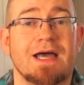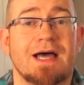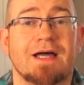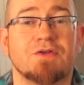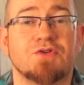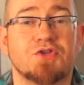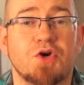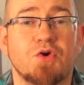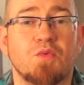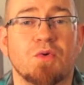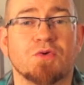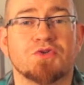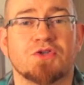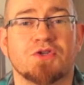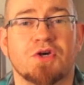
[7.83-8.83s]
and Joe
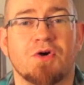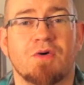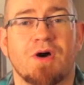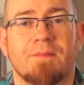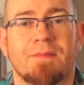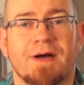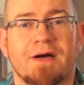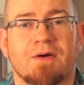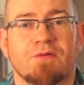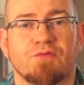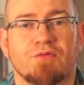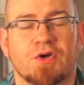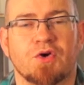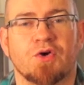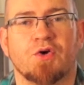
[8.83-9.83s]
wants to know about
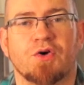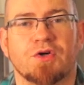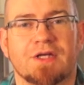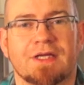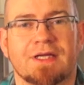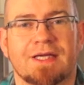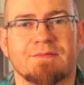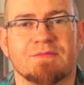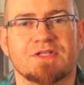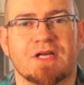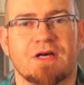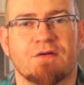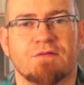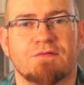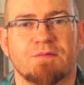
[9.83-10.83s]
recording
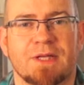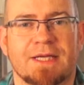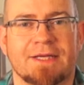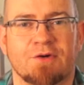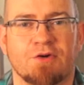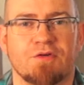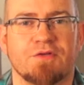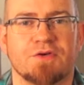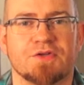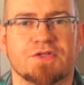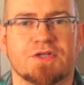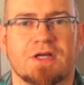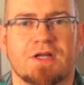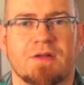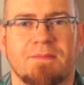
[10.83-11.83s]
himself playing
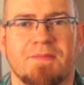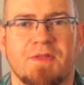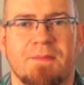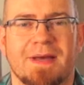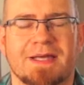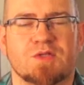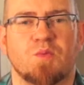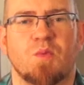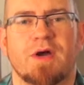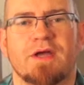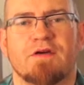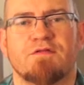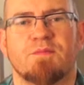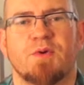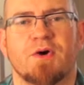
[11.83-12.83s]
covers and the best way
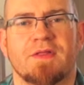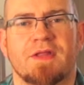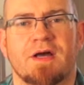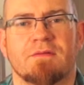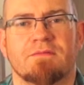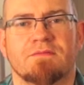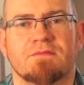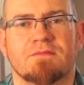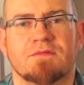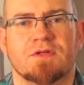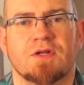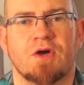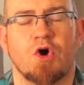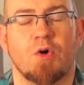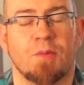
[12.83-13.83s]
of putting that
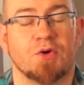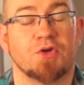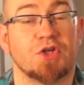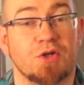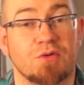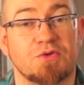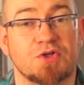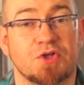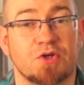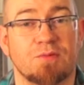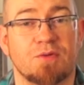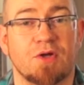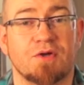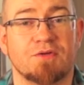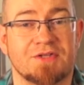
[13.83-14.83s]
up on
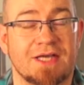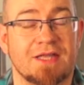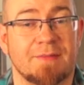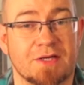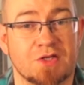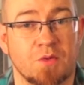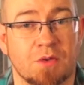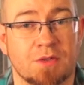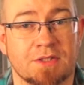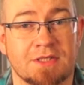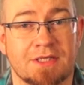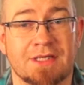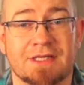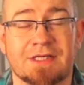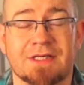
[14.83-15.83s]
YouTube to get the best quality.